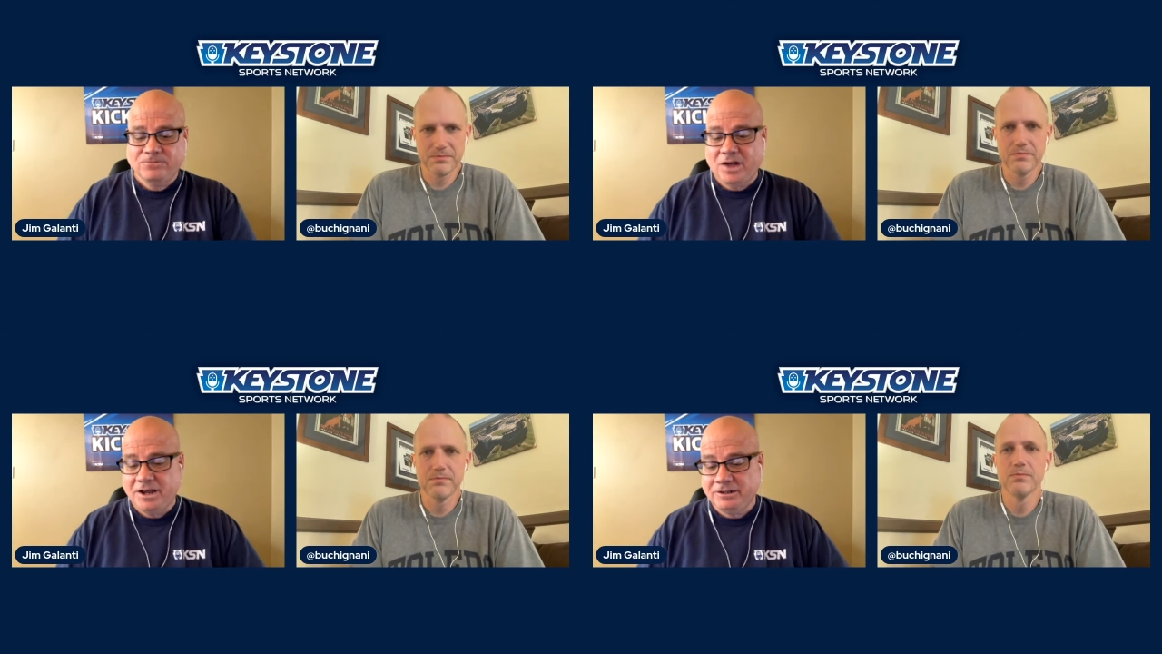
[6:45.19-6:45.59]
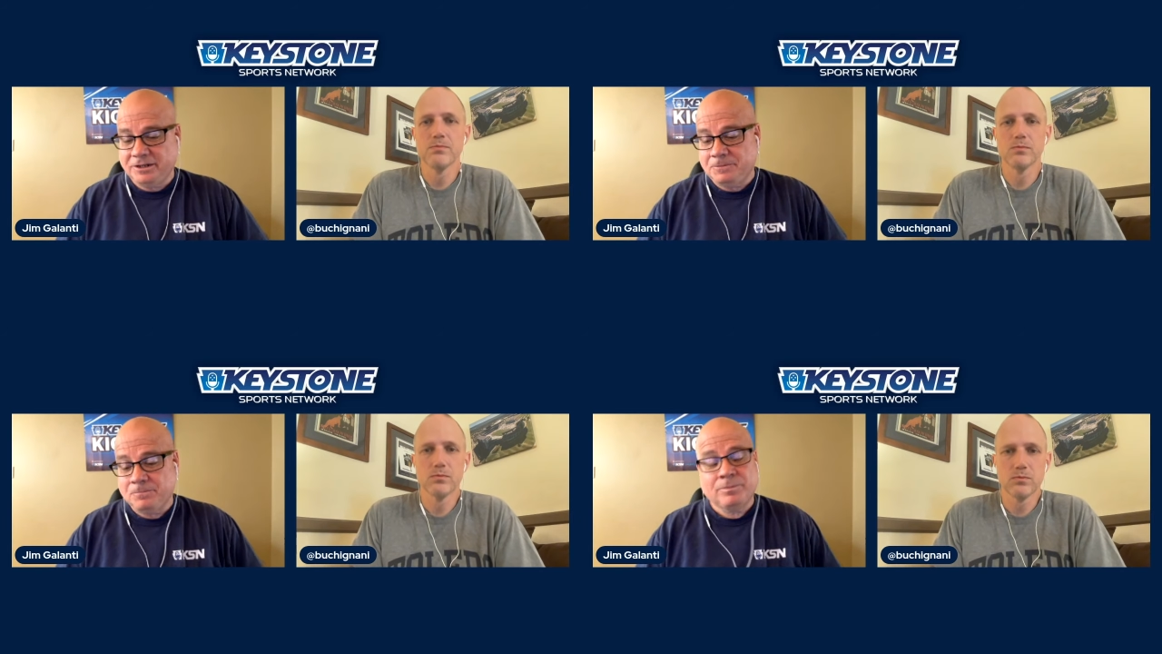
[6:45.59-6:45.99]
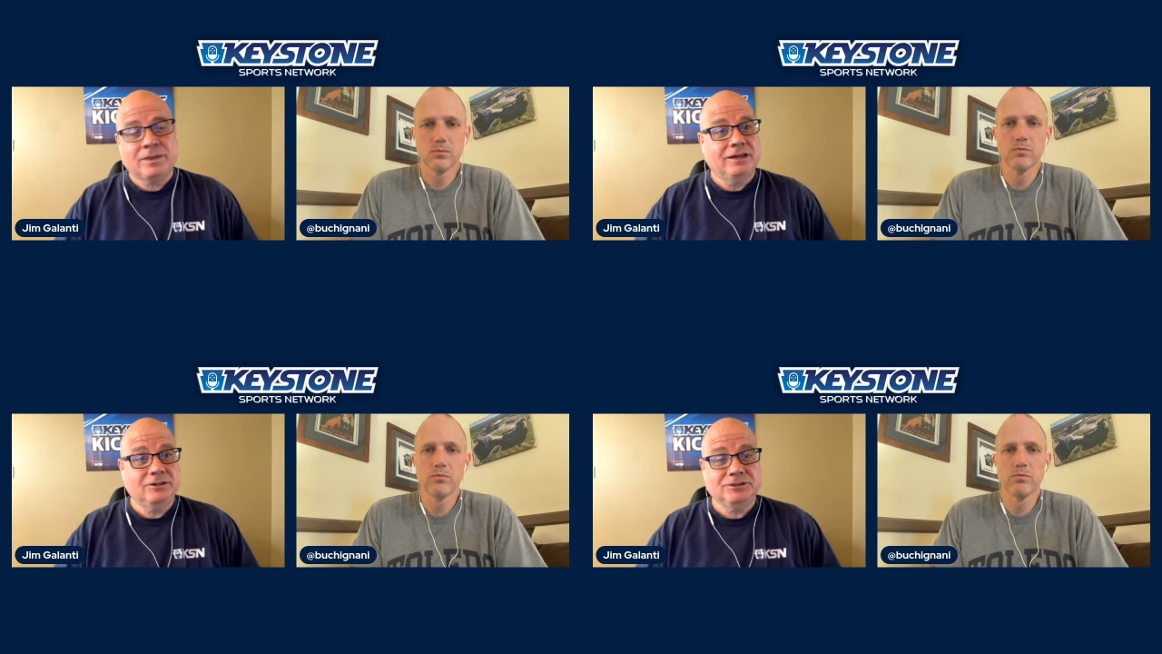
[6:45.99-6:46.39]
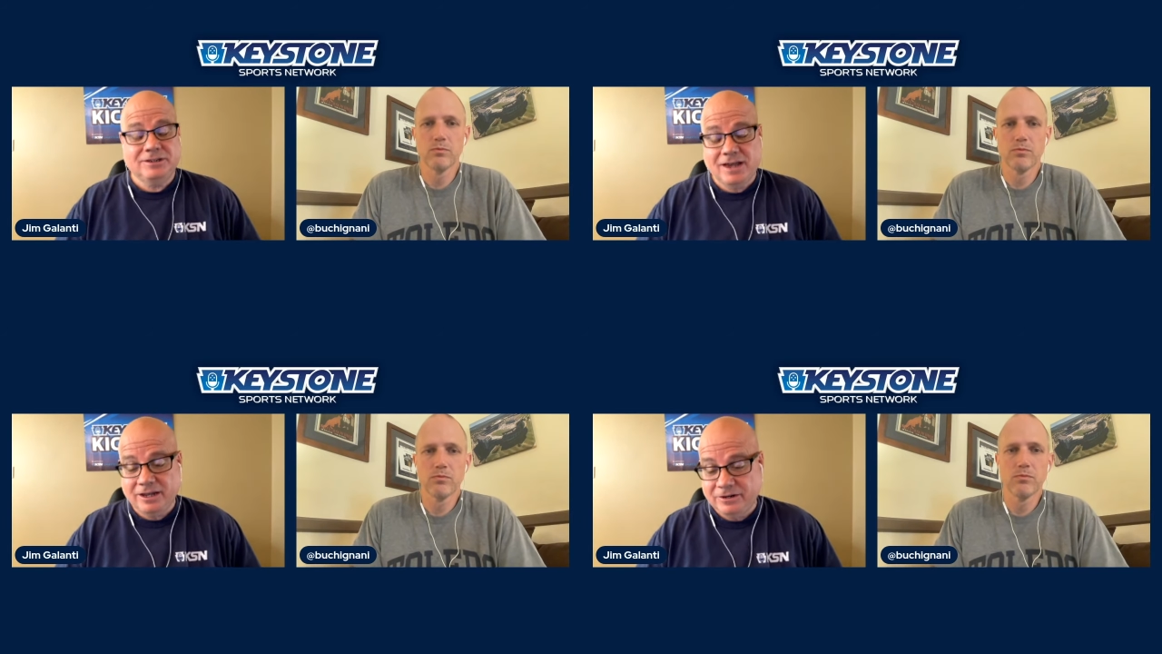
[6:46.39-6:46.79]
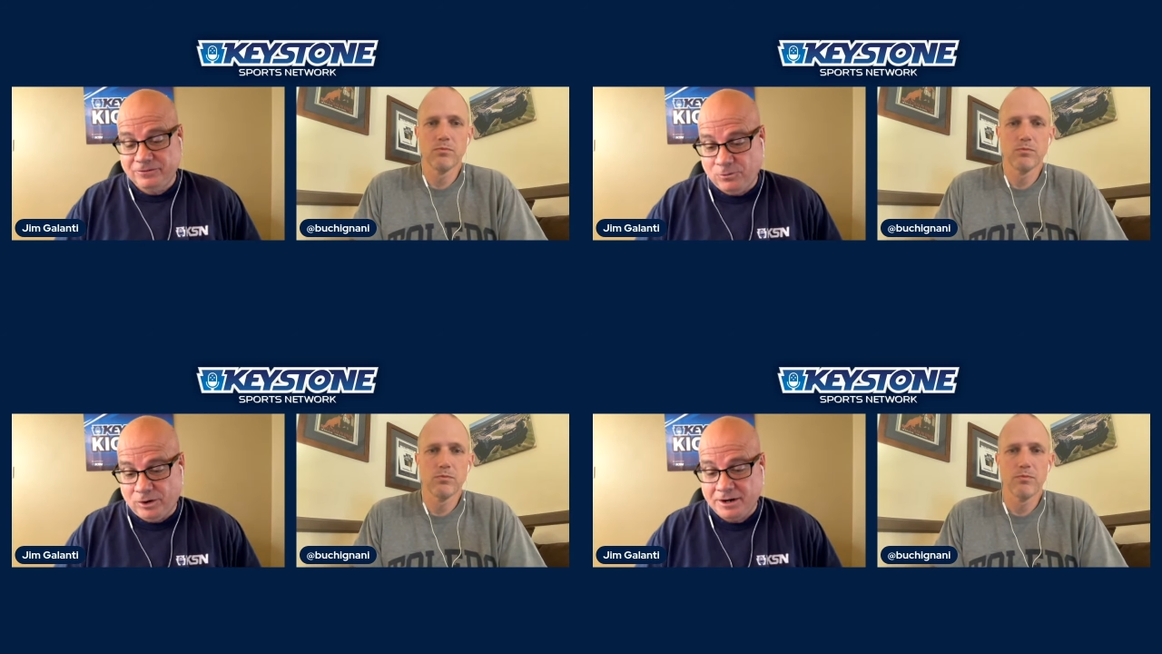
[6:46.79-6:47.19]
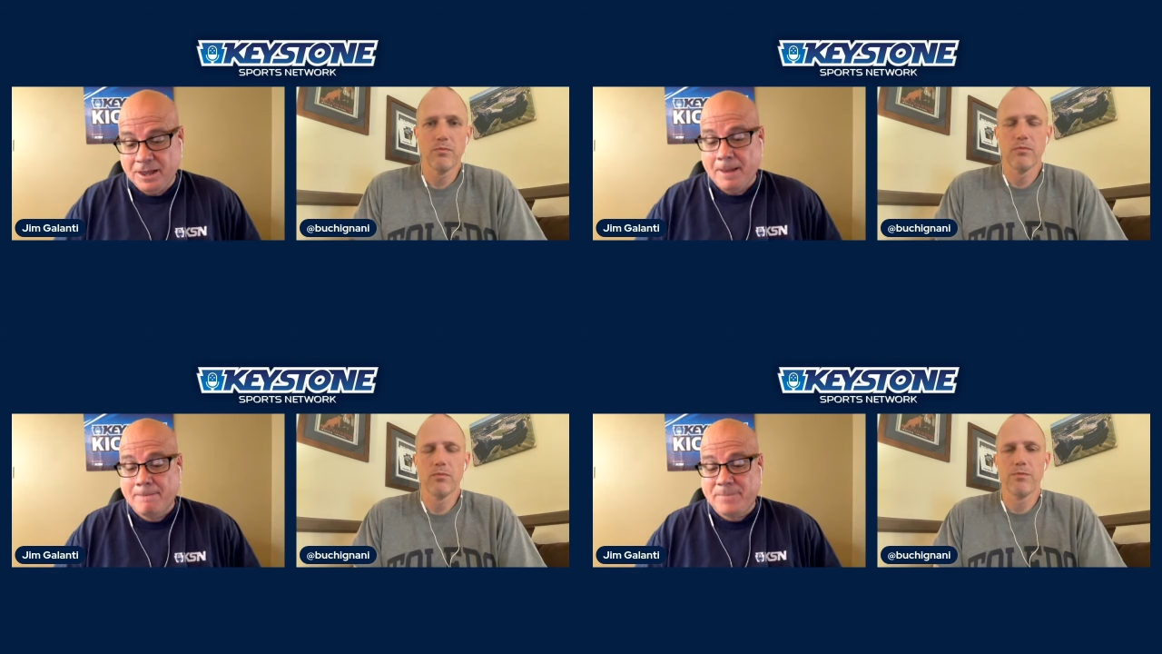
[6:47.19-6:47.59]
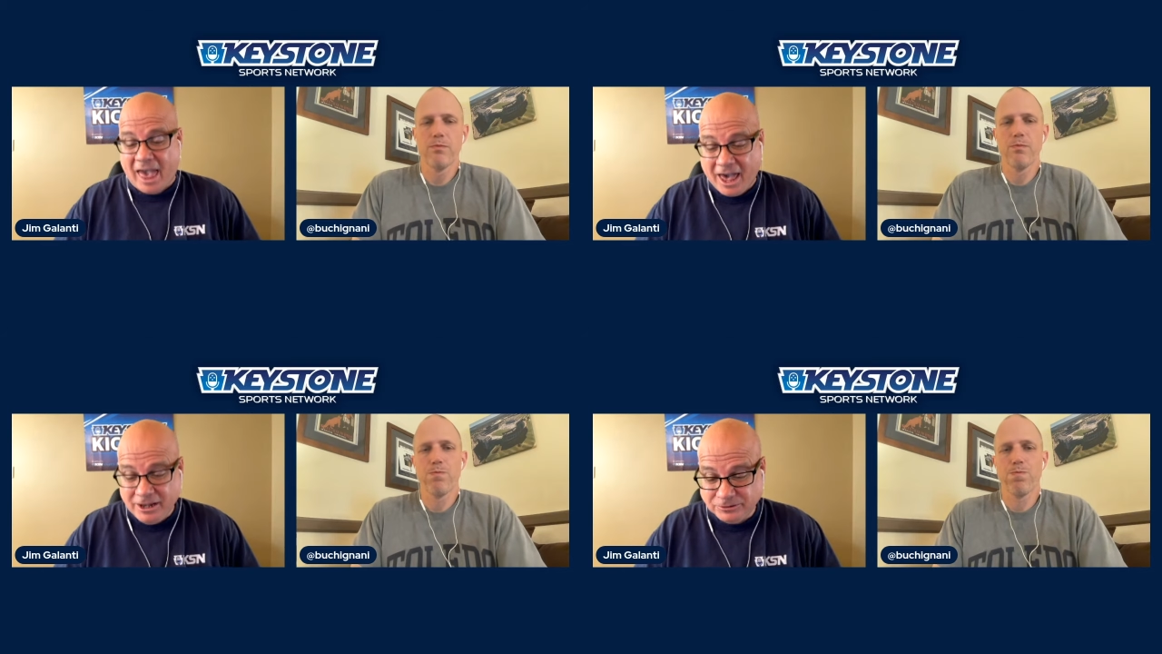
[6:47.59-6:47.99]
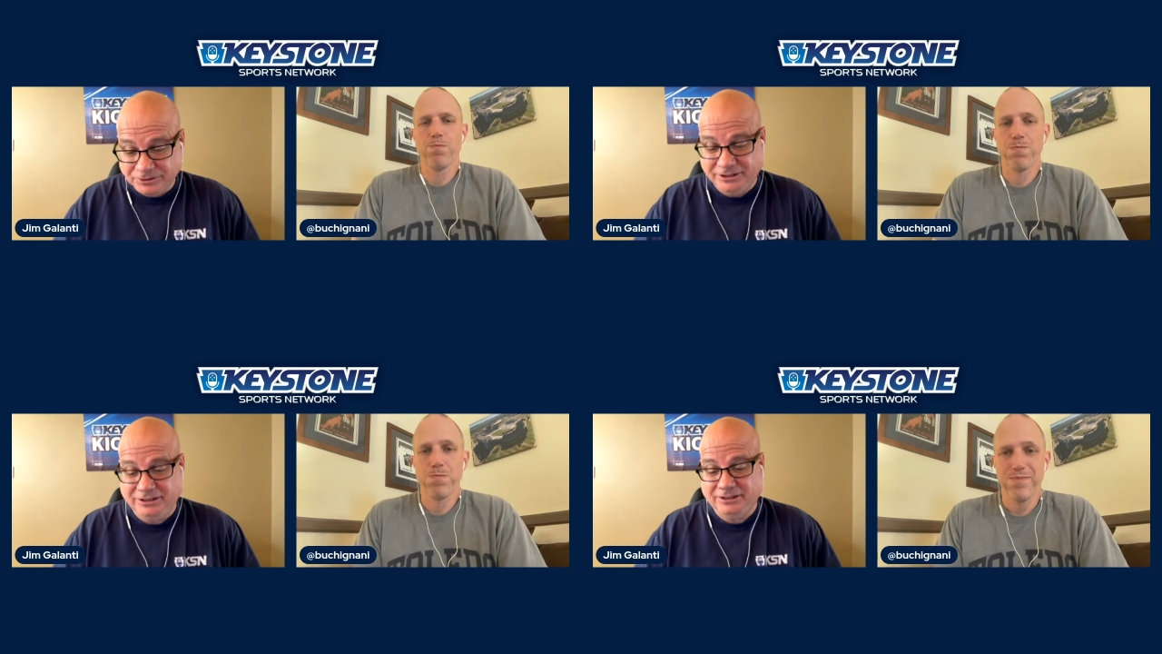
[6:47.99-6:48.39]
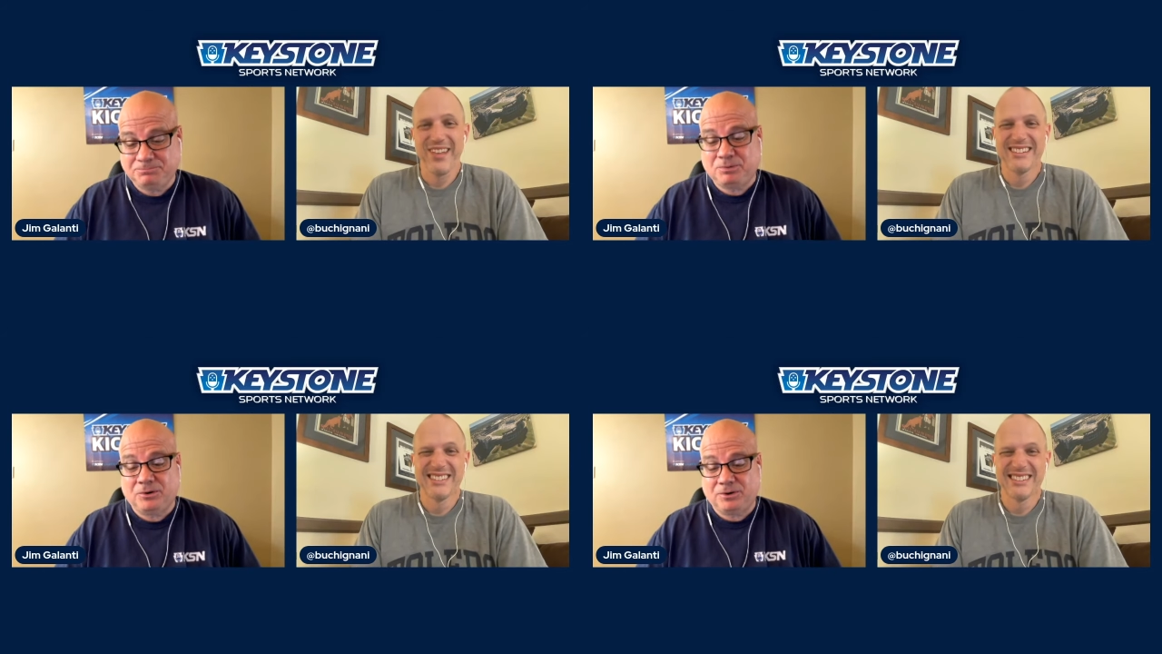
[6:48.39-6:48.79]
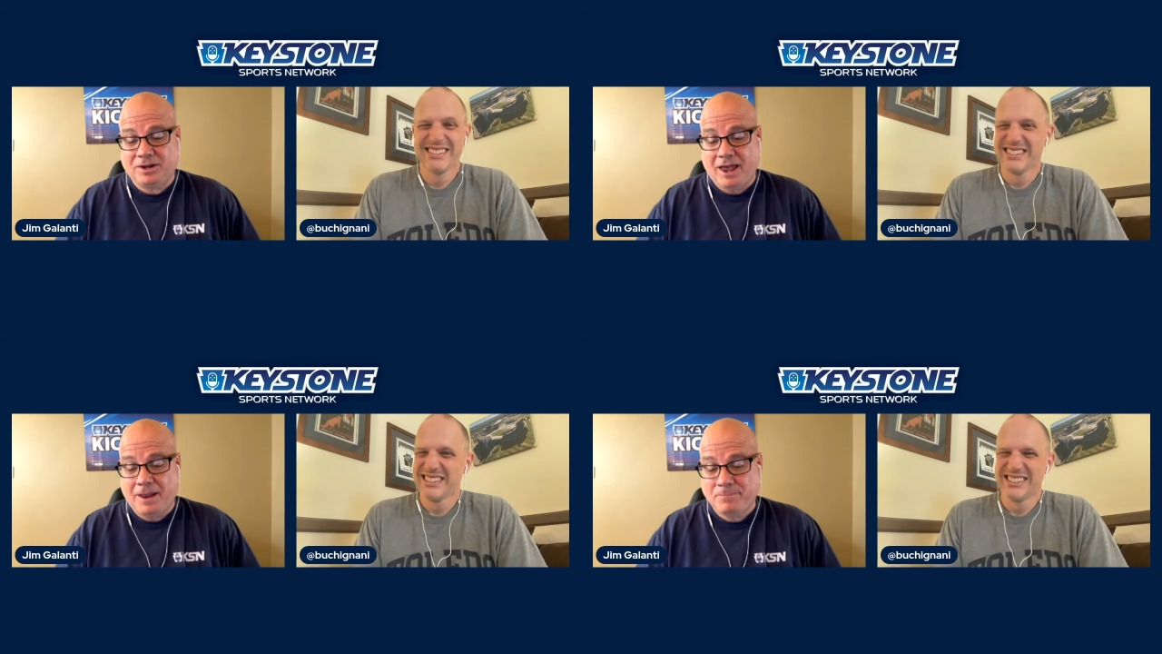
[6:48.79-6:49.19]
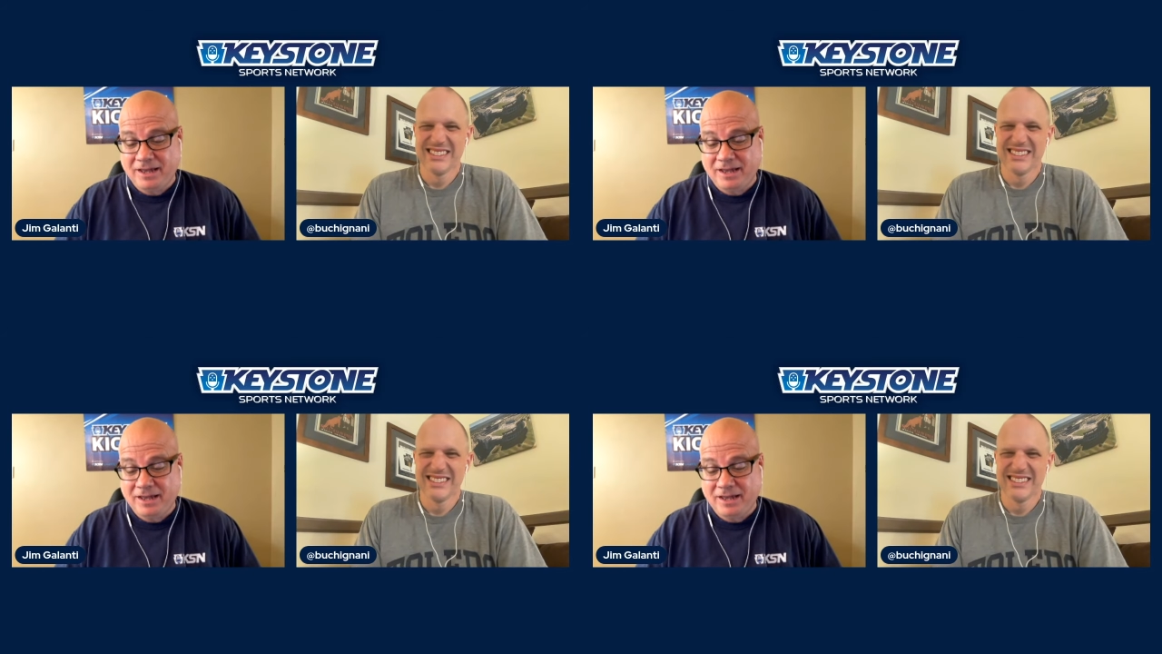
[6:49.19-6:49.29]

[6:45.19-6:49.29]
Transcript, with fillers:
Speaker 1: Finally, here's a negative one penalties per game.